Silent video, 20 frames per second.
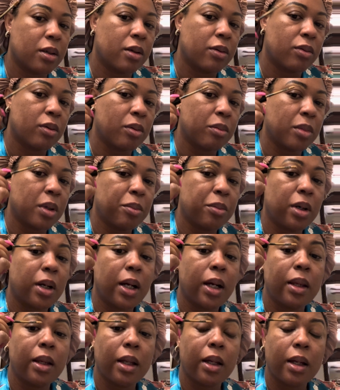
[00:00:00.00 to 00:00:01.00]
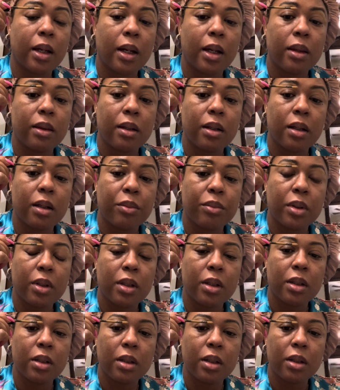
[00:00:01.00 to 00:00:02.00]
I don't even remember how that got there, but
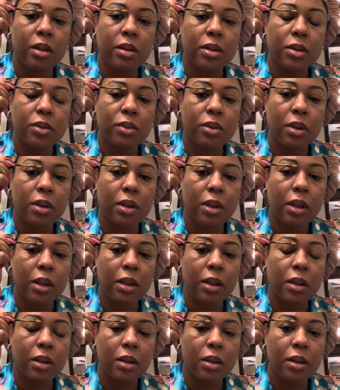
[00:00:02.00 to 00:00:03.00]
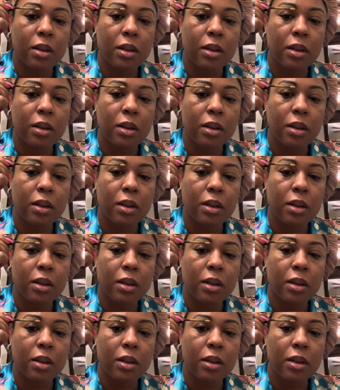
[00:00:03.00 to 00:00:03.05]
there's one there.